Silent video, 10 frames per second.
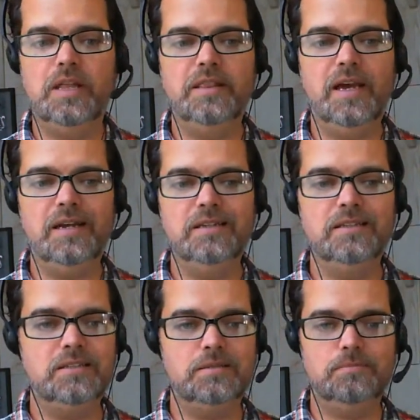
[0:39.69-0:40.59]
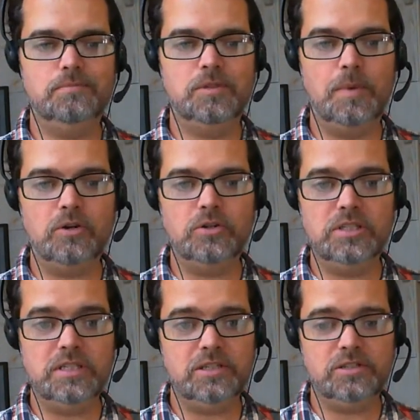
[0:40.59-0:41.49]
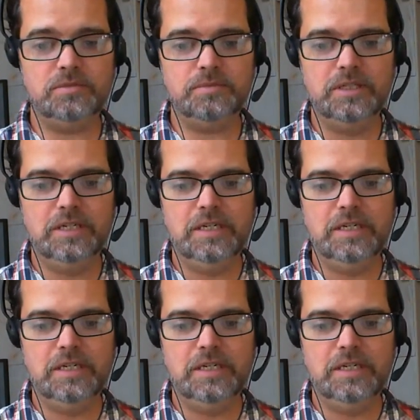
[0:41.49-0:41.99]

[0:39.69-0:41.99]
and that is democratization.